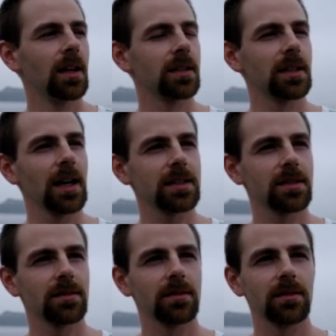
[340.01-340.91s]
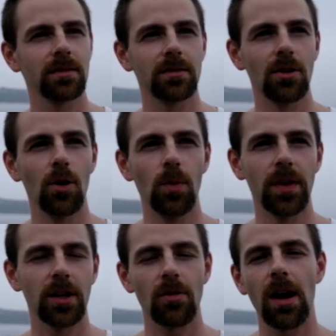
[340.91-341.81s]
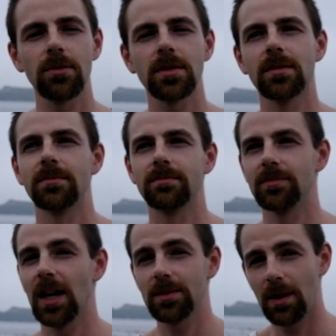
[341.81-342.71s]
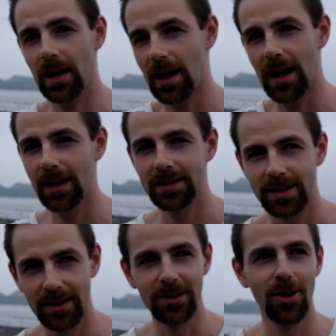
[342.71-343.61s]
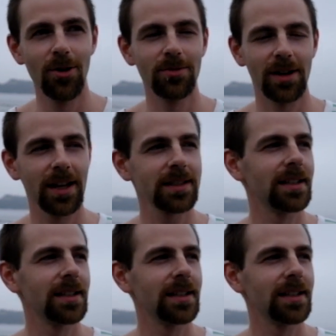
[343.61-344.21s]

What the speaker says: not go with the crowd, not buy high, sell low, right?